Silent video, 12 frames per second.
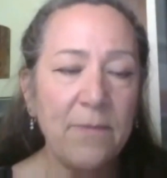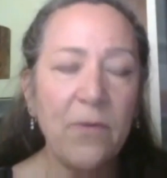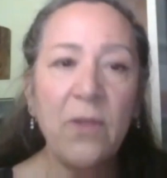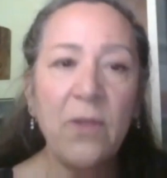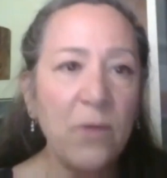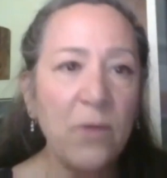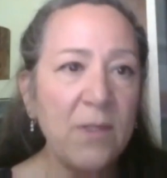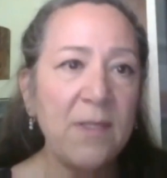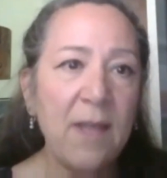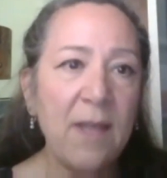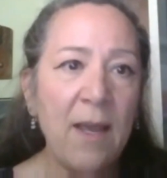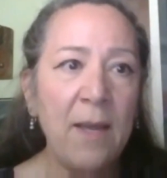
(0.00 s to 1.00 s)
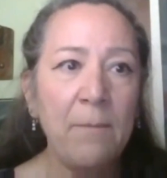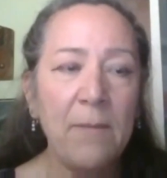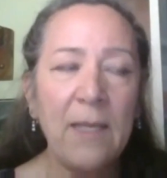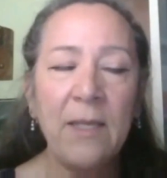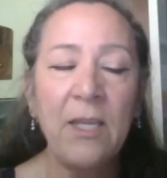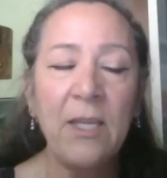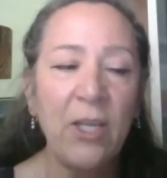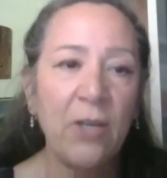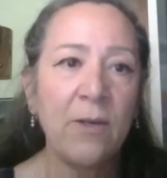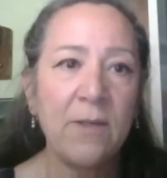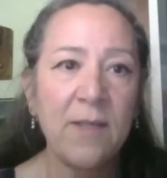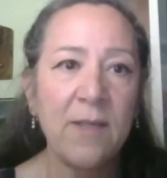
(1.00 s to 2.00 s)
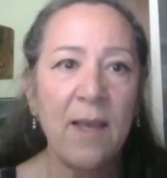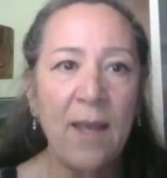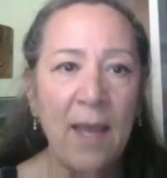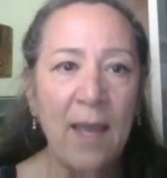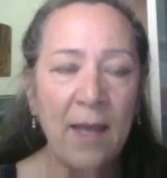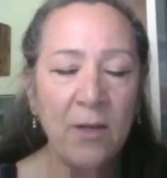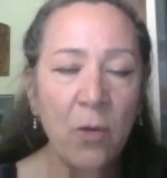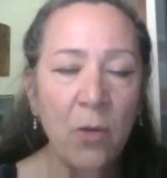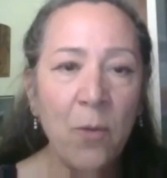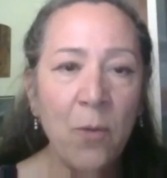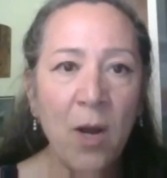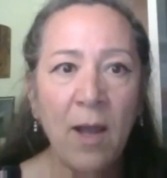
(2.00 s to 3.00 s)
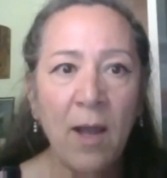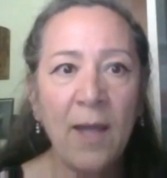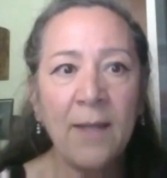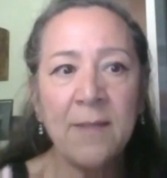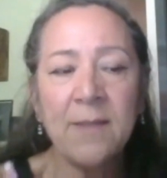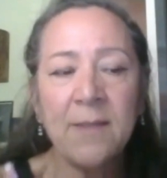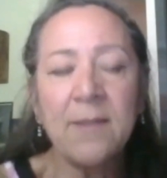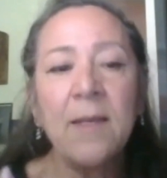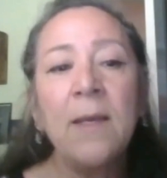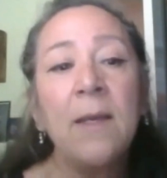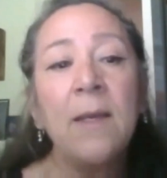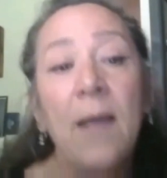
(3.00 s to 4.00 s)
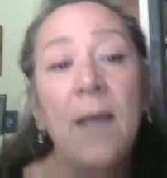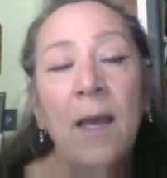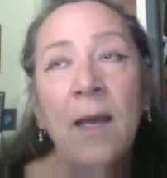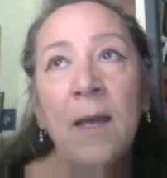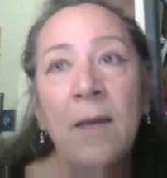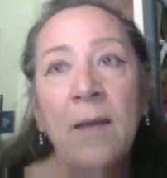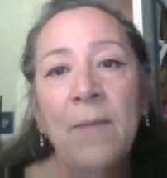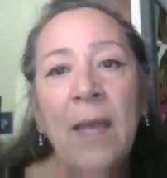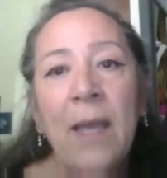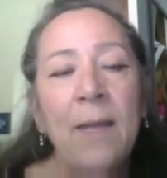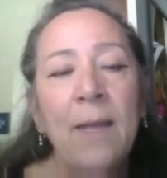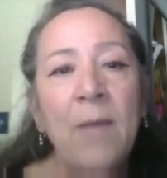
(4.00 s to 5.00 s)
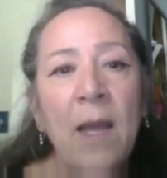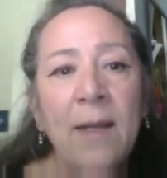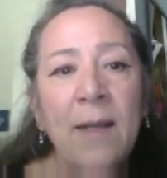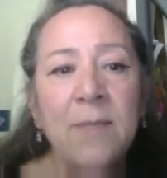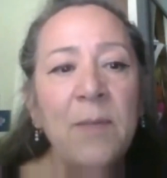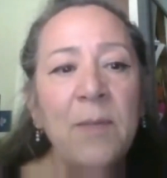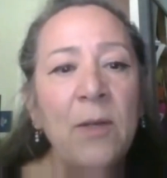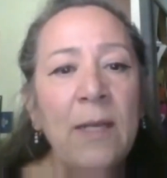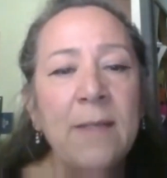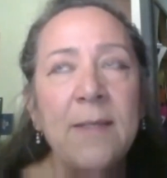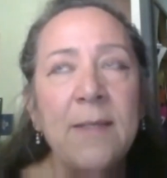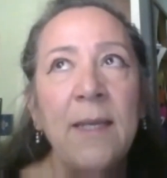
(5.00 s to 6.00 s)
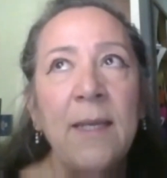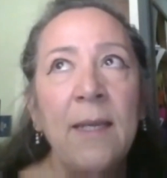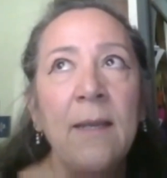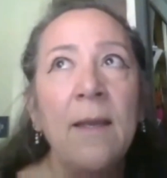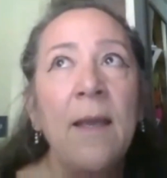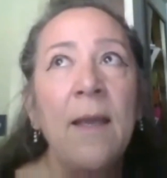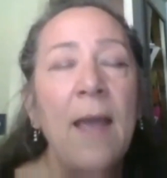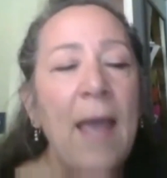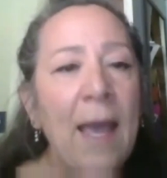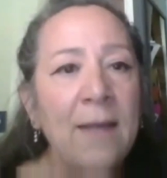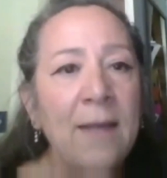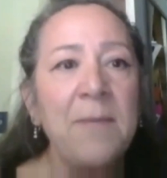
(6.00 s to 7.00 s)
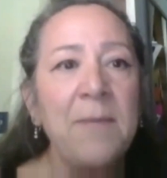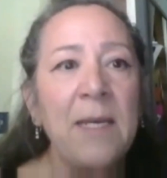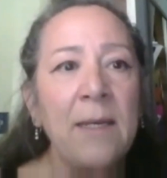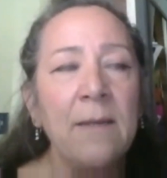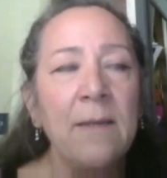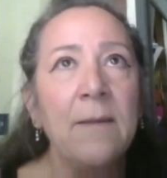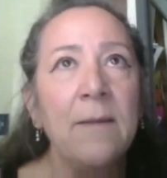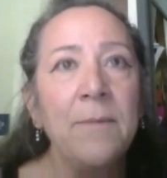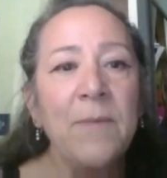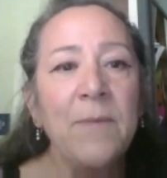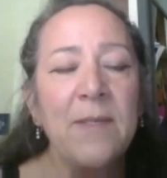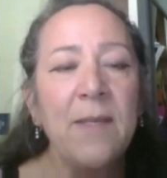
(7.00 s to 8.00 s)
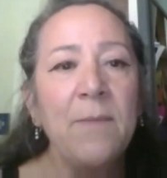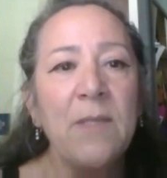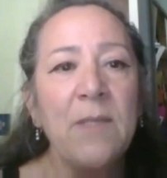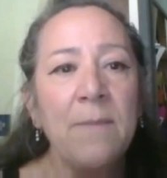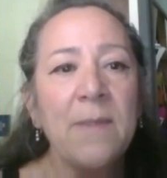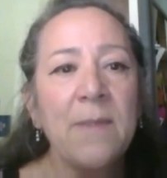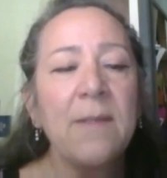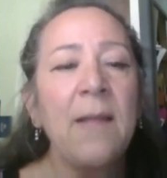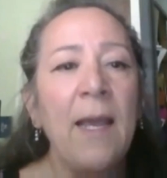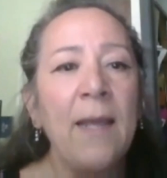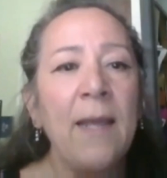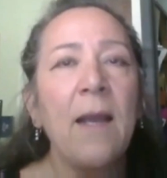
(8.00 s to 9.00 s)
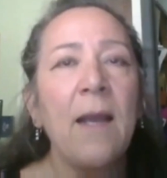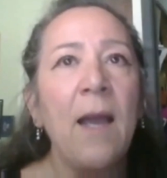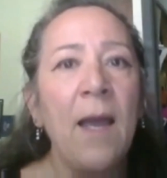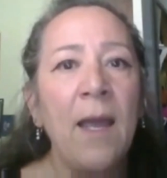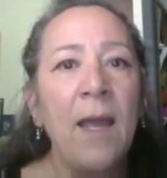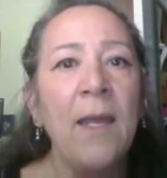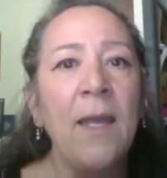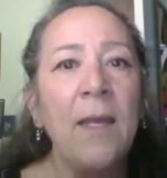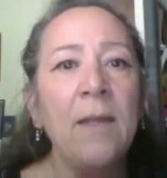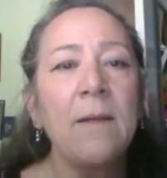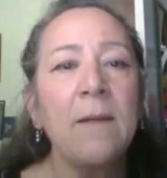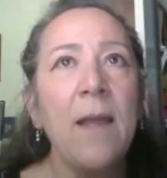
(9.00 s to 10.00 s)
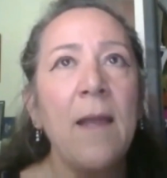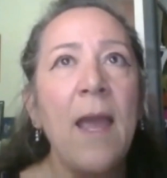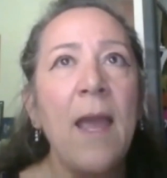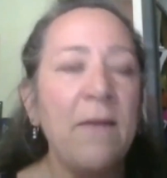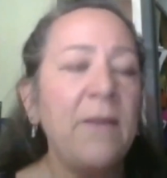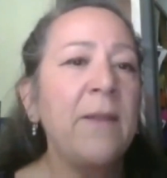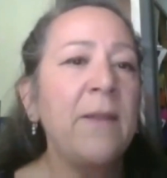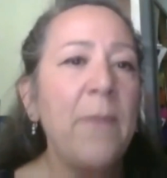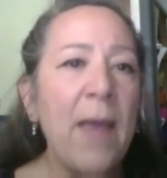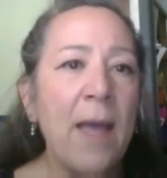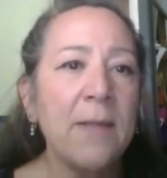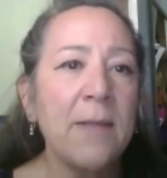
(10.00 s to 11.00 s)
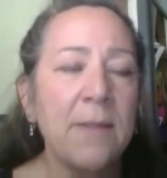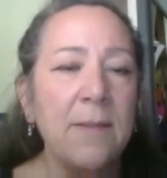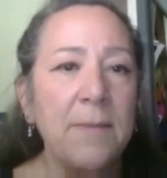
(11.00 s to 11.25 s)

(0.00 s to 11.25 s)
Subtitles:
For the first time in years, I had no bronchitis, and I'm not experiencing asthma symptoms like I have in the past.